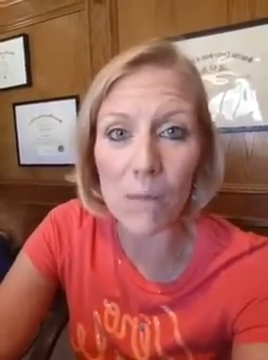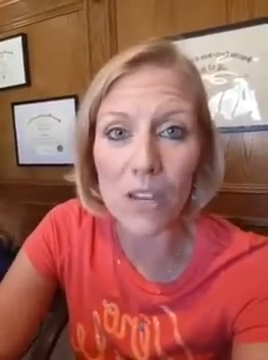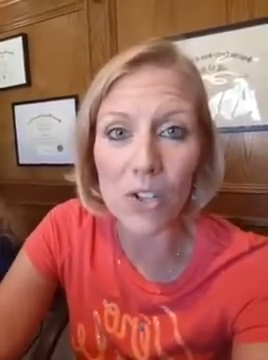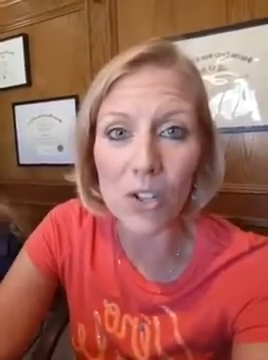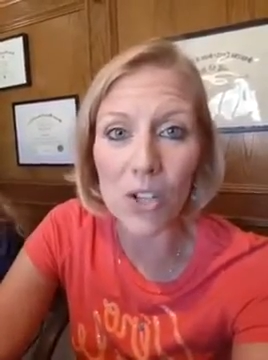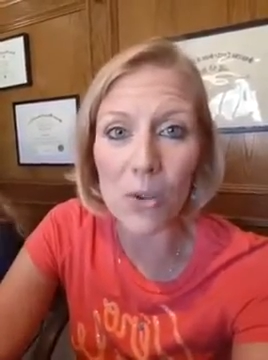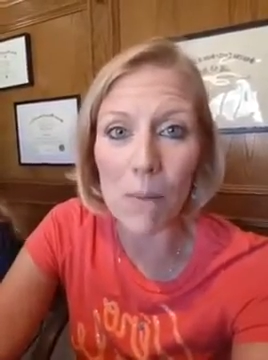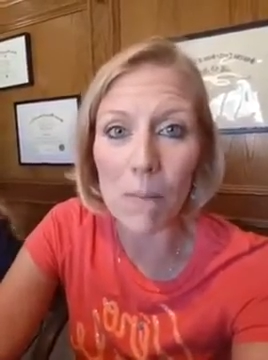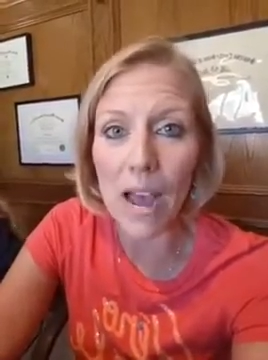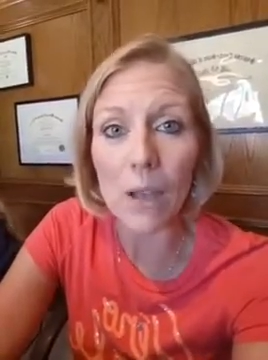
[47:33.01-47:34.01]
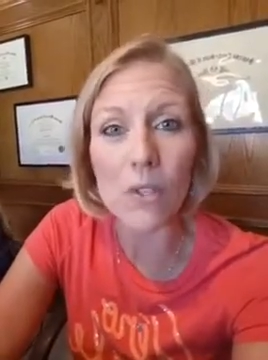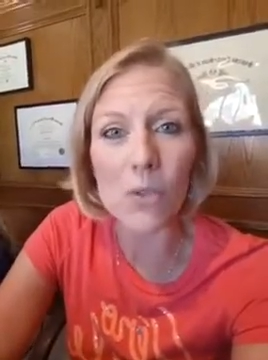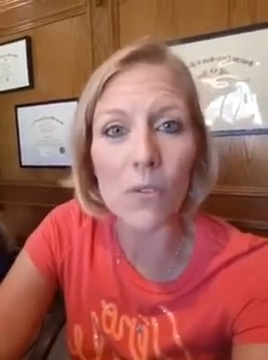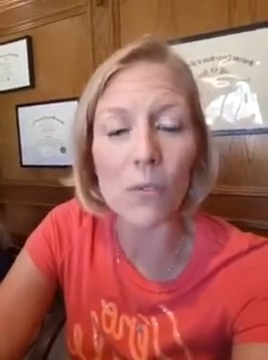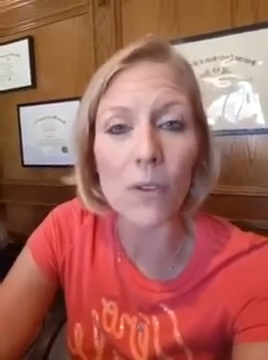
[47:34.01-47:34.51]
Make sure you come by. We do
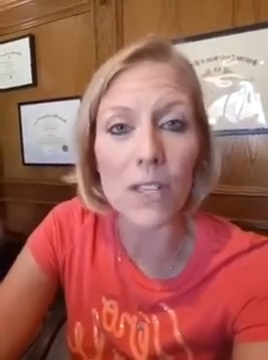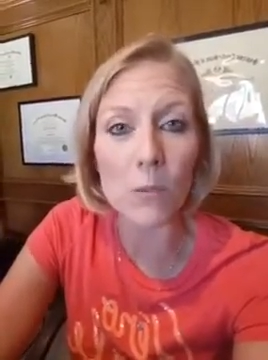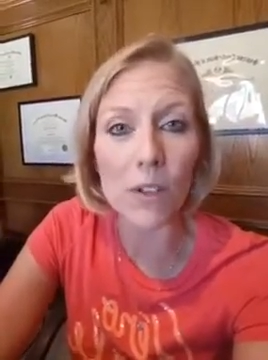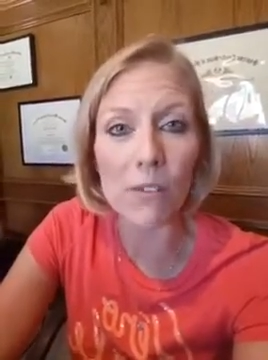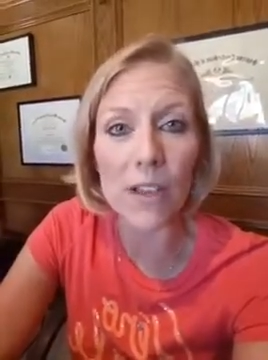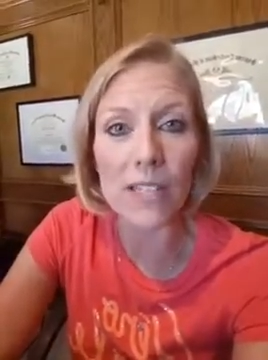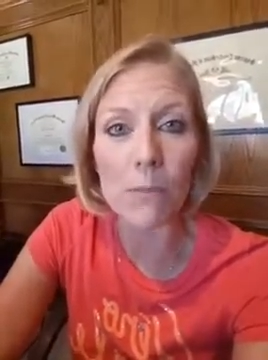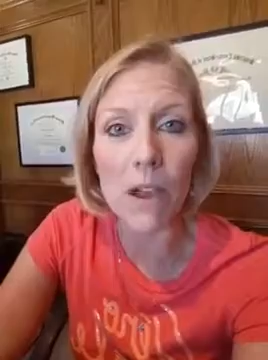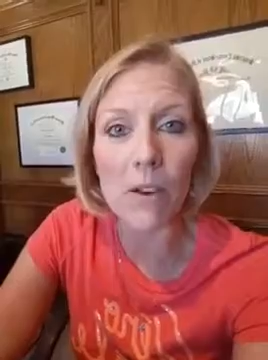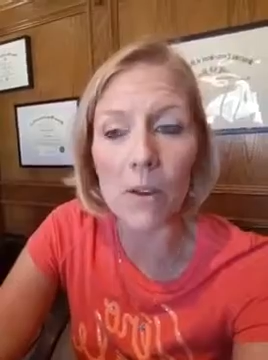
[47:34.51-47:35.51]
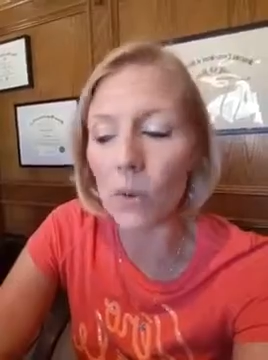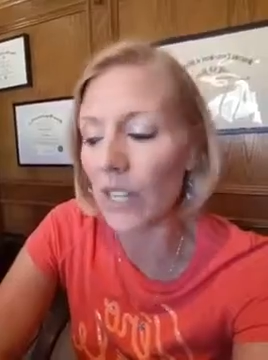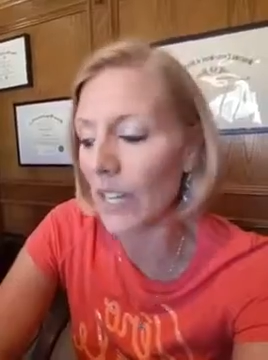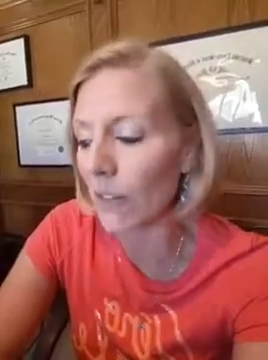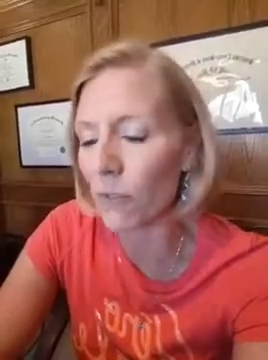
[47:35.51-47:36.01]
have a Facebook event about it. We're
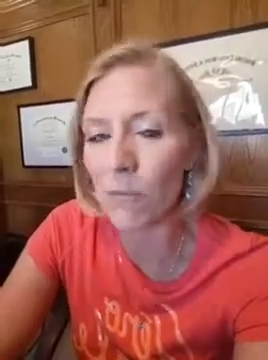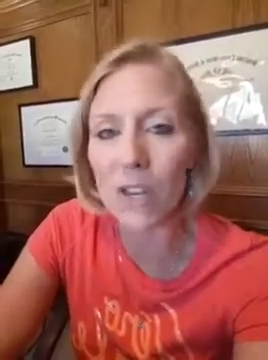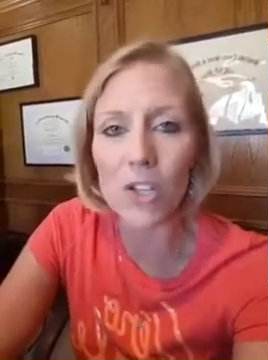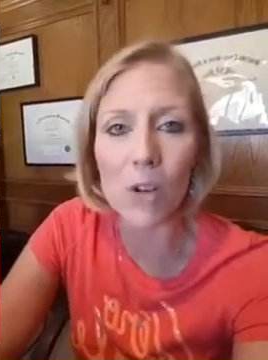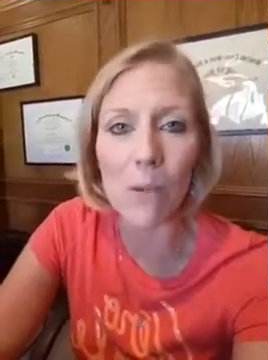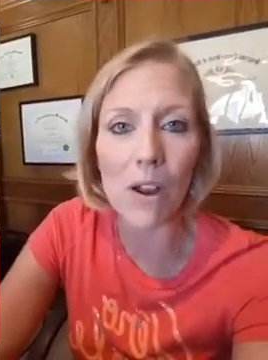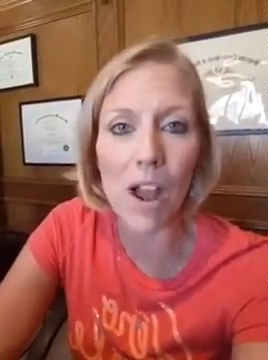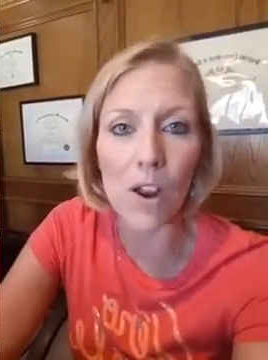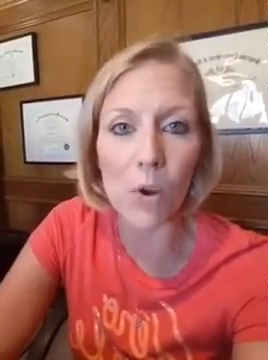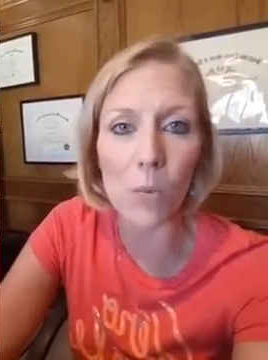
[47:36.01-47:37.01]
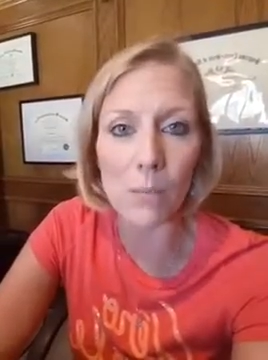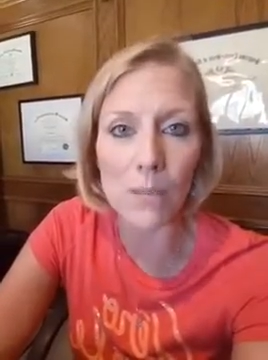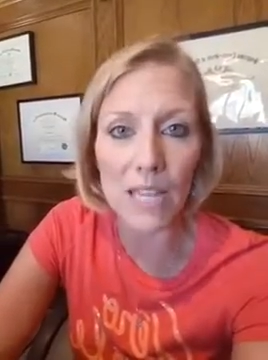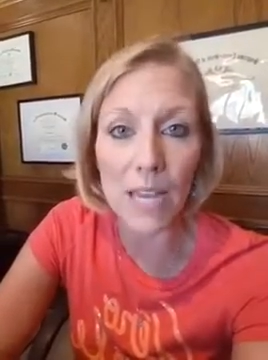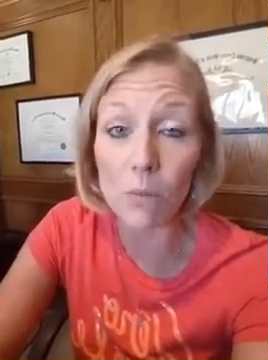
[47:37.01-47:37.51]
getting information about it on our
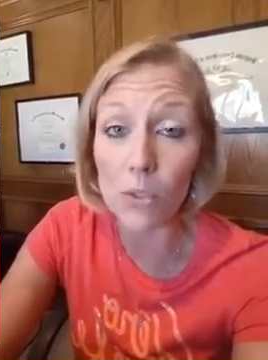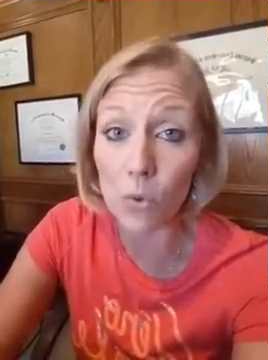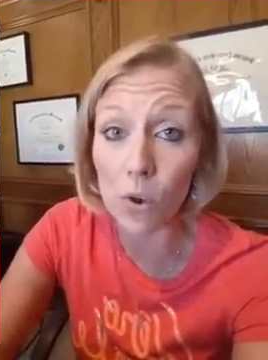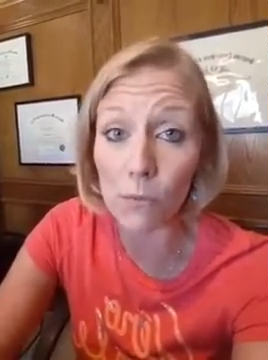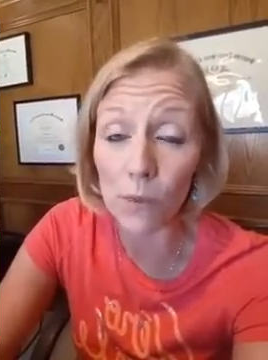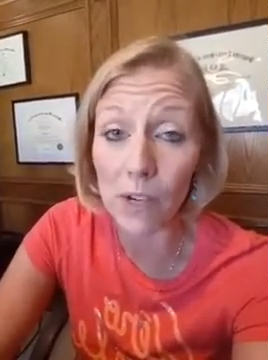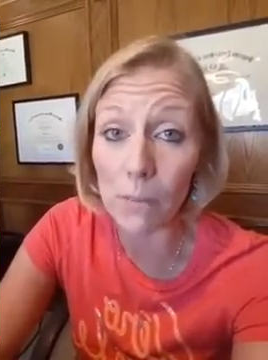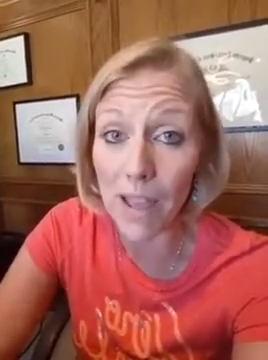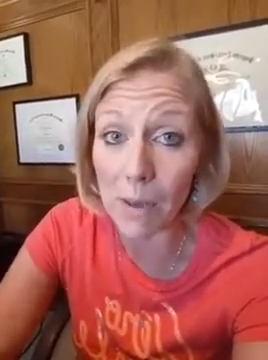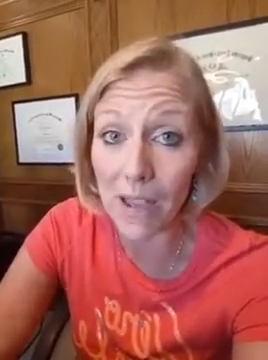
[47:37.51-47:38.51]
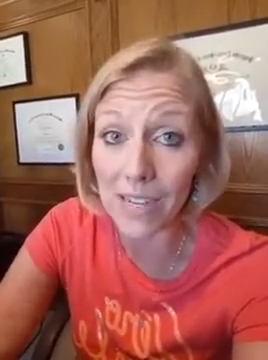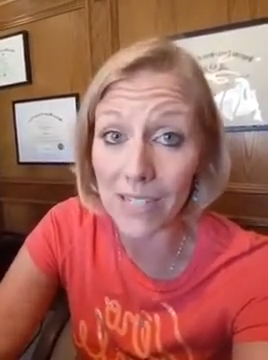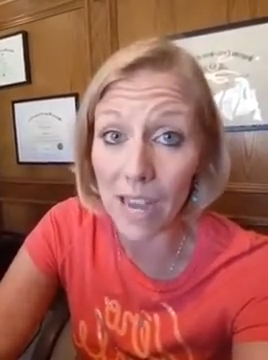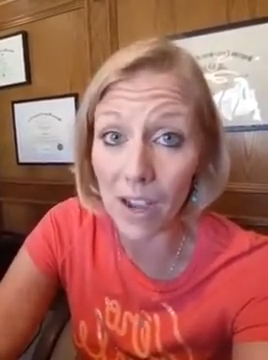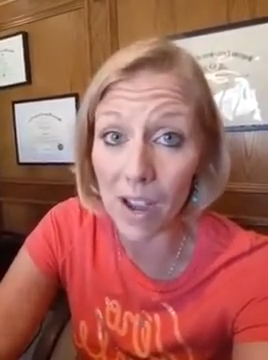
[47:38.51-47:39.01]
website,
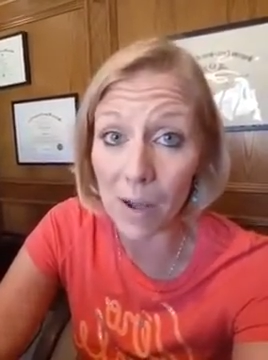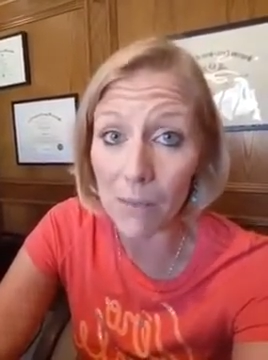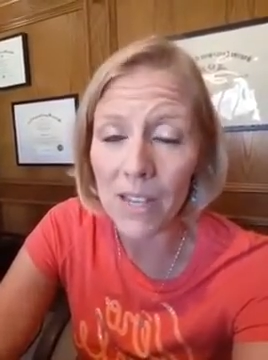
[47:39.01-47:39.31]
RestoreFreedomMI.com.